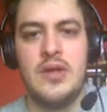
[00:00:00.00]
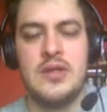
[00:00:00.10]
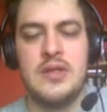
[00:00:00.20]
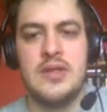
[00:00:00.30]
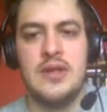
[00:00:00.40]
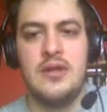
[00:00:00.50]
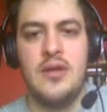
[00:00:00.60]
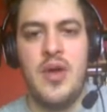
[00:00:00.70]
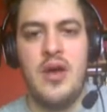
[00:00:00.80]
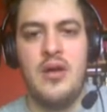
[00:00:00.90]
Still
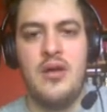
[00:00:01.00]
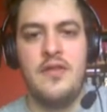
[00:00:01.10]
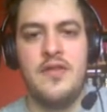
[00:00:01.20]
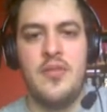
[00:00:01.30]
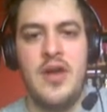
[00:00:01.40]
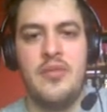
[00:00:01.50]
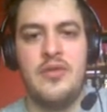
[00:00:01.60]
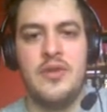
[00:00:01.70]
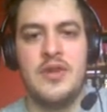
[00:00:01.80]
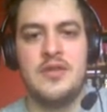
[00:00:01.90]
about half the map
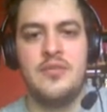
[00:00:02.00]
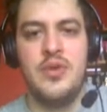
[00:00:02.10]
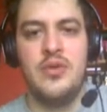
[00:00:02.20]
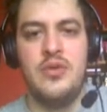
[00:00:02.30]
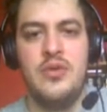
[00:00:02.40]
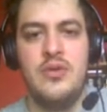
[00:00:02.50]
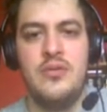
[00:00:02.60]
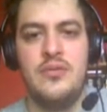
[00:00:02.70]
to explore.